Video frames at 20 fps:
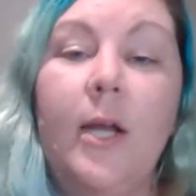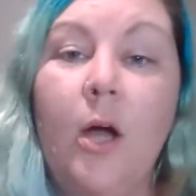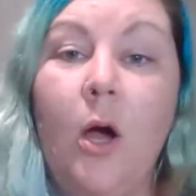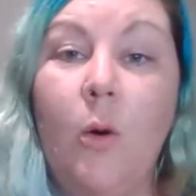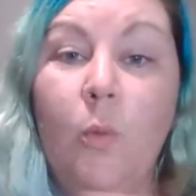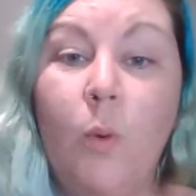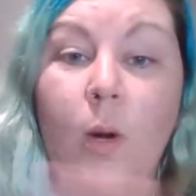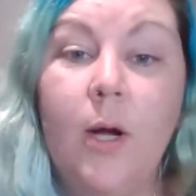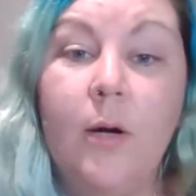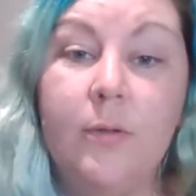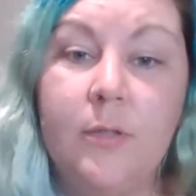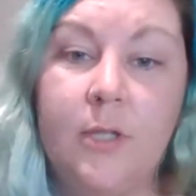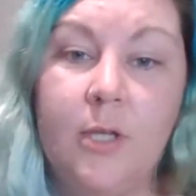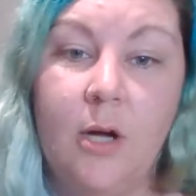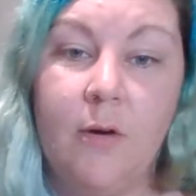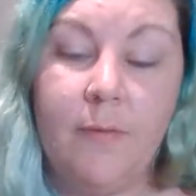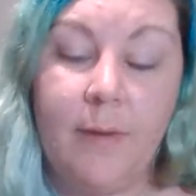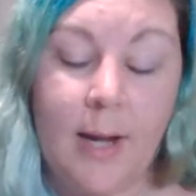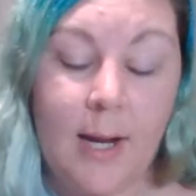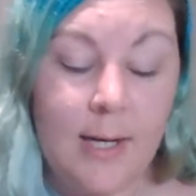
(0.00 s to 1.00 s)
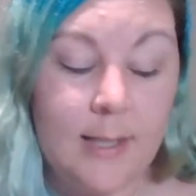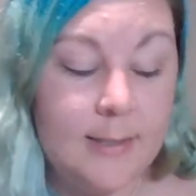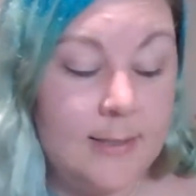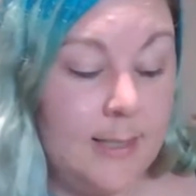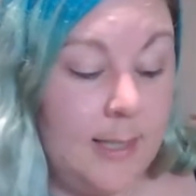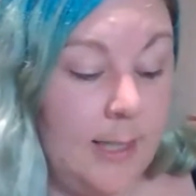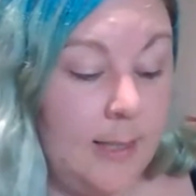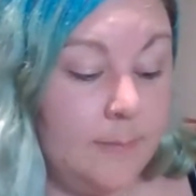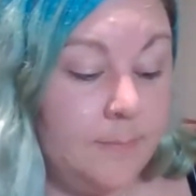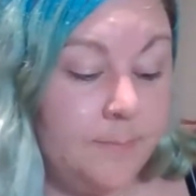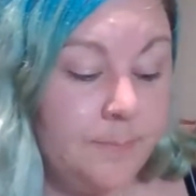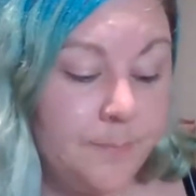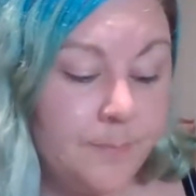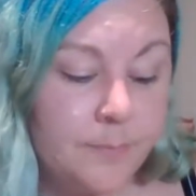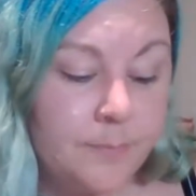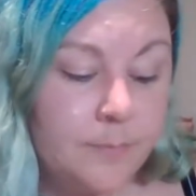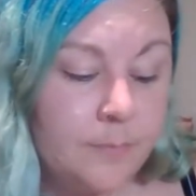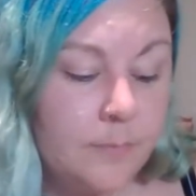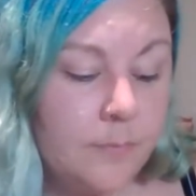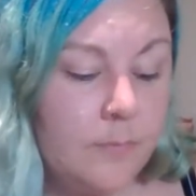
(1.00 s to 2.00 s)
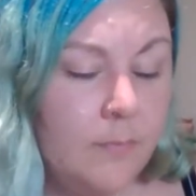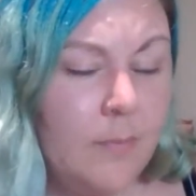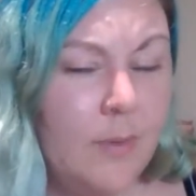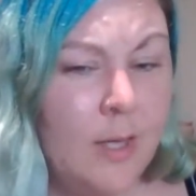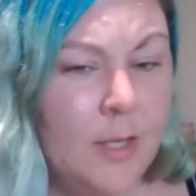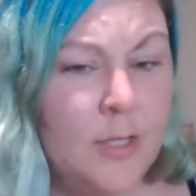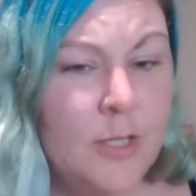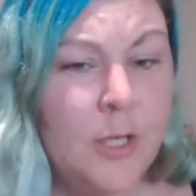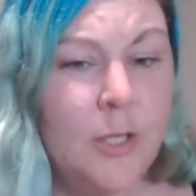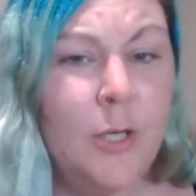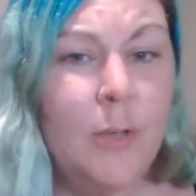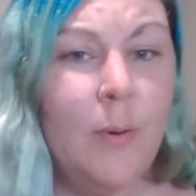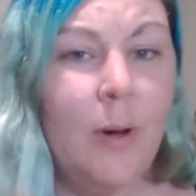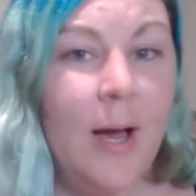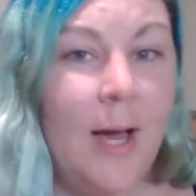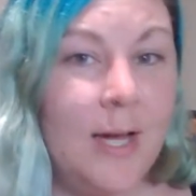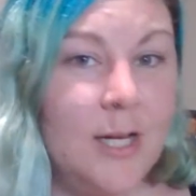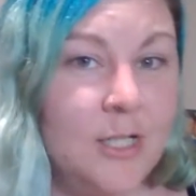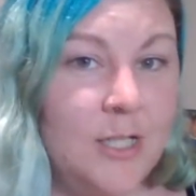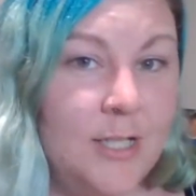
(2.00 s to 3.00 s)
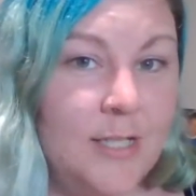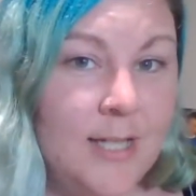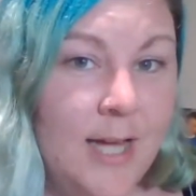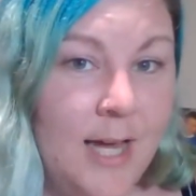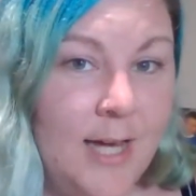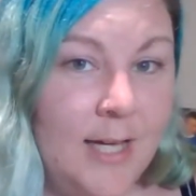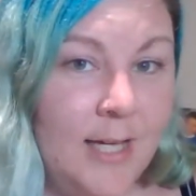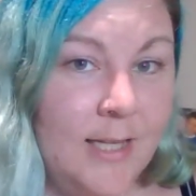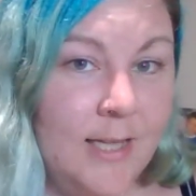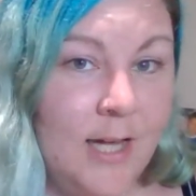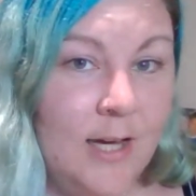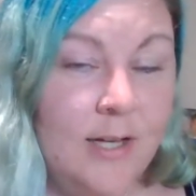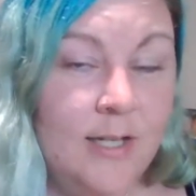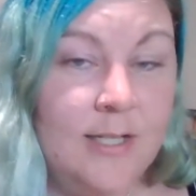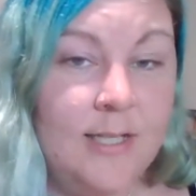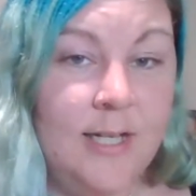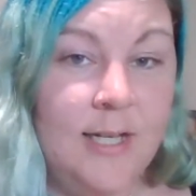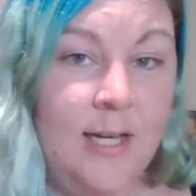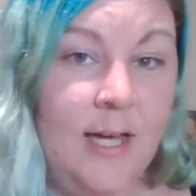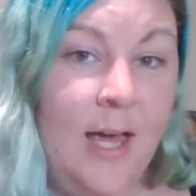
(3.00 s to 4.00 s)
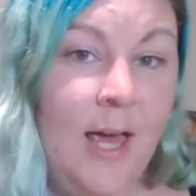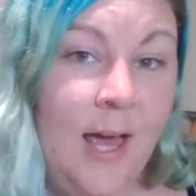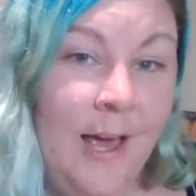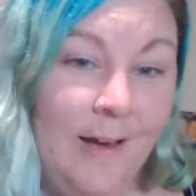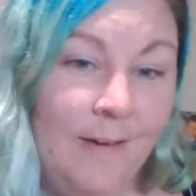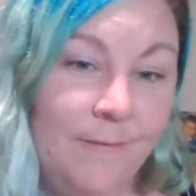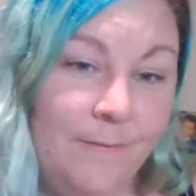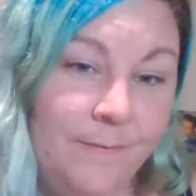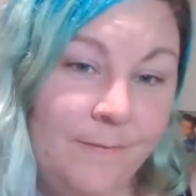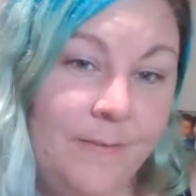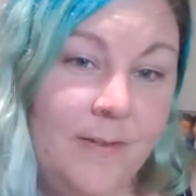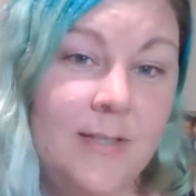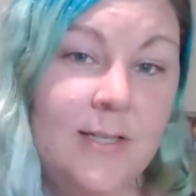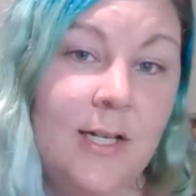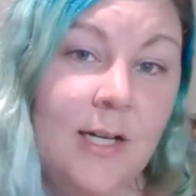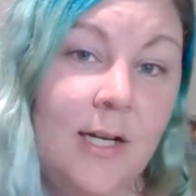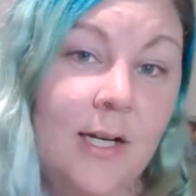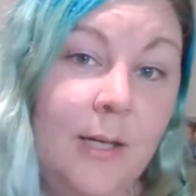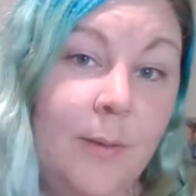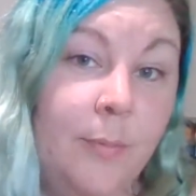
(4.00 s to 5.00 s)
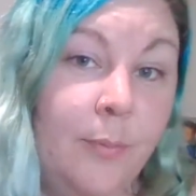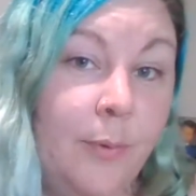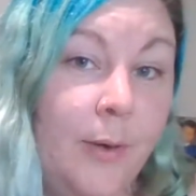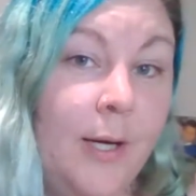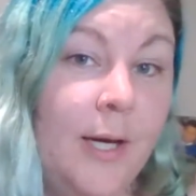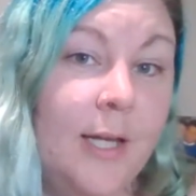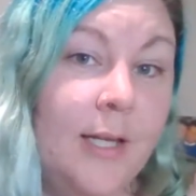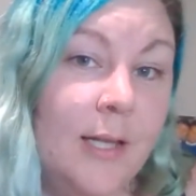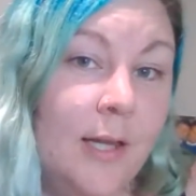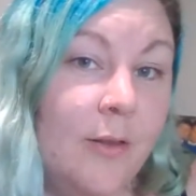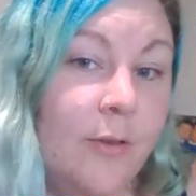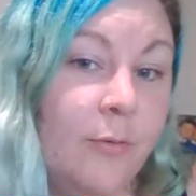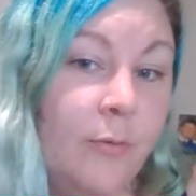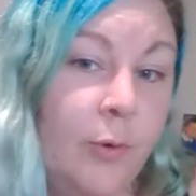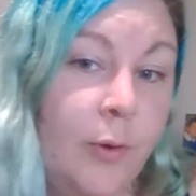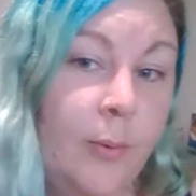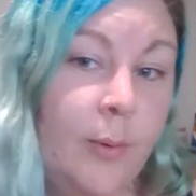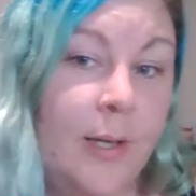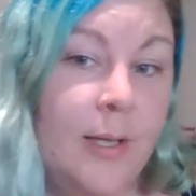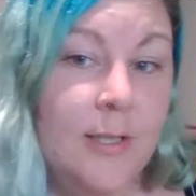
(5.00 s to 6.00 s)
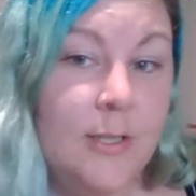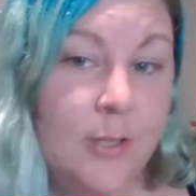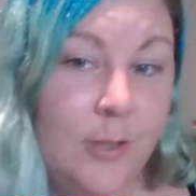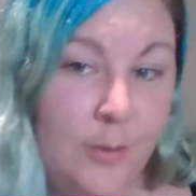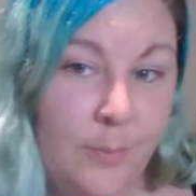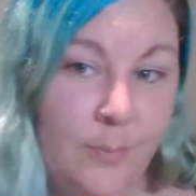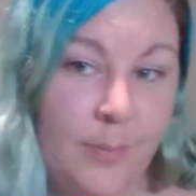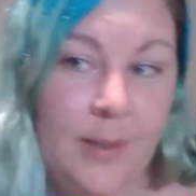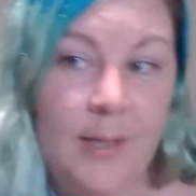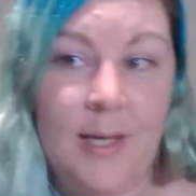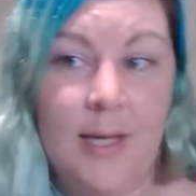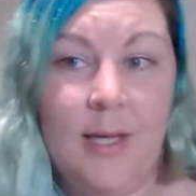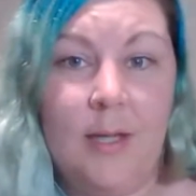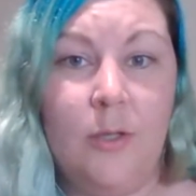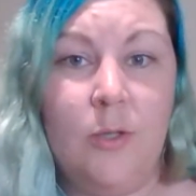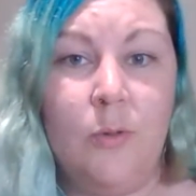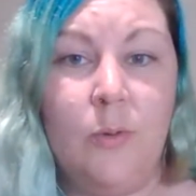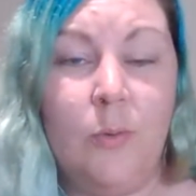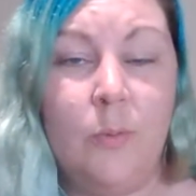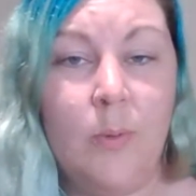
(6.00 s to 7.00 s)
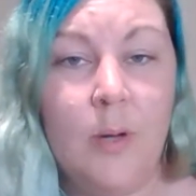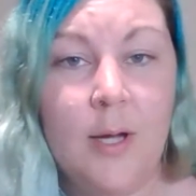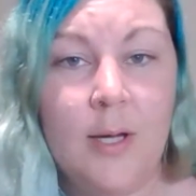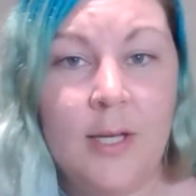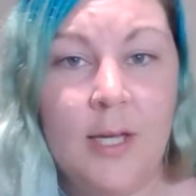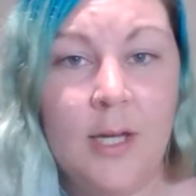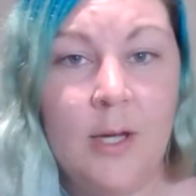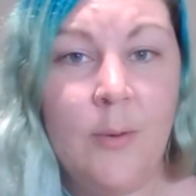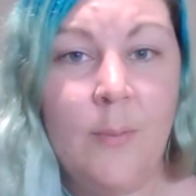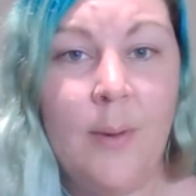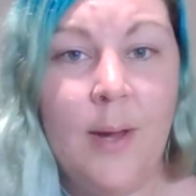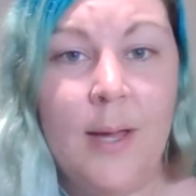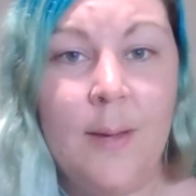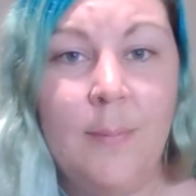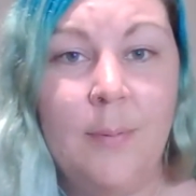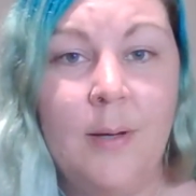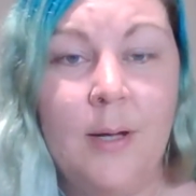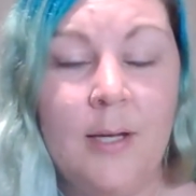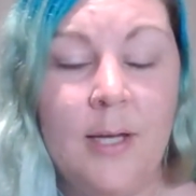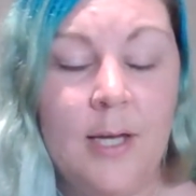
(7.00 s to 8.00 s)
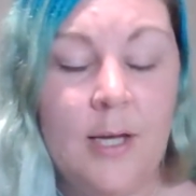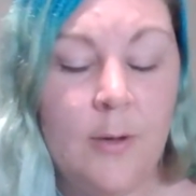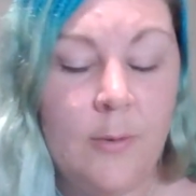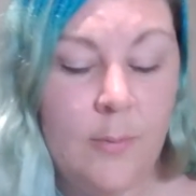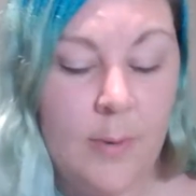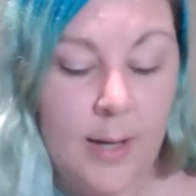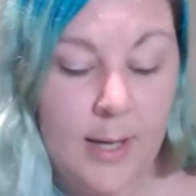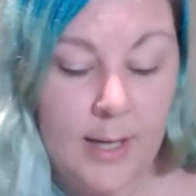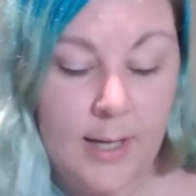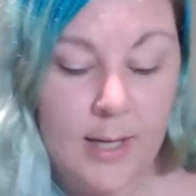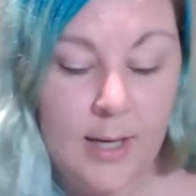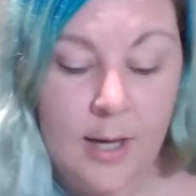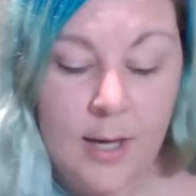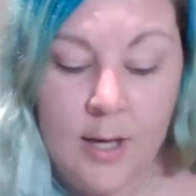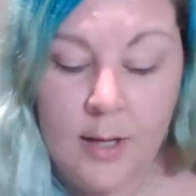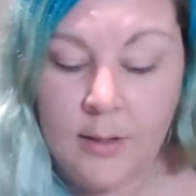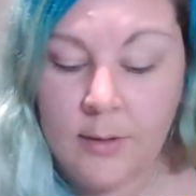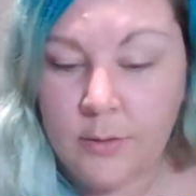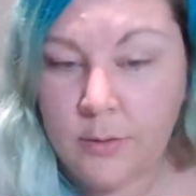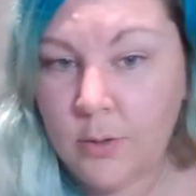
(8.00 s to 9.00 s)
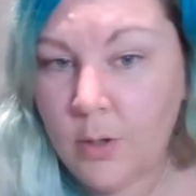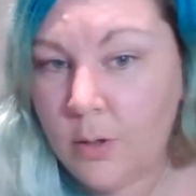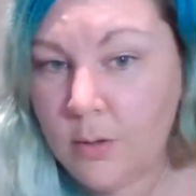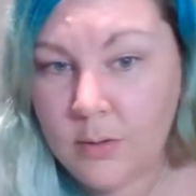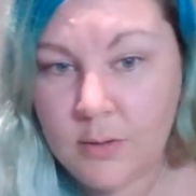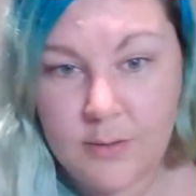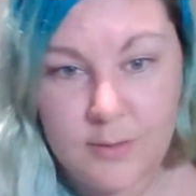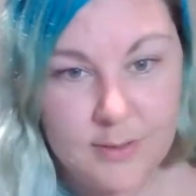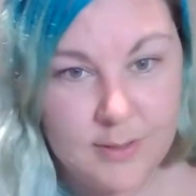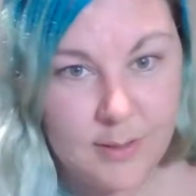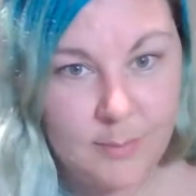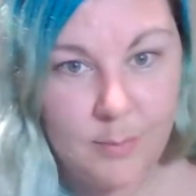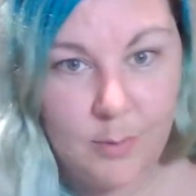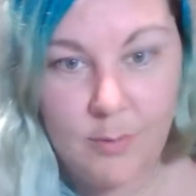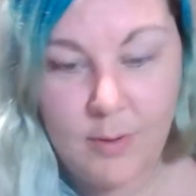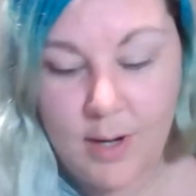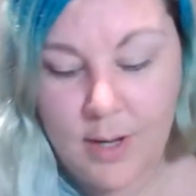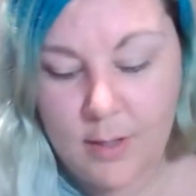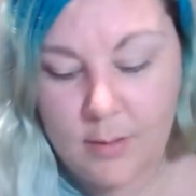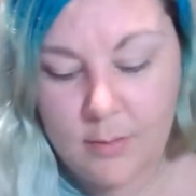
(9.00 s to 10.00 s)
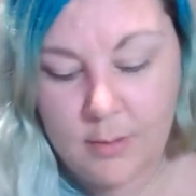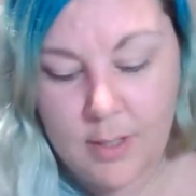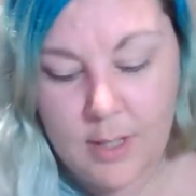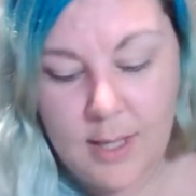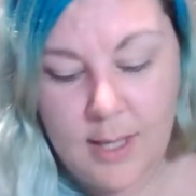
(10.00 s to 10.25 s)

our world, in our reality. So you are actually taking that idea and physically bringing that through into being. You're working away, plugging away, not losing morale.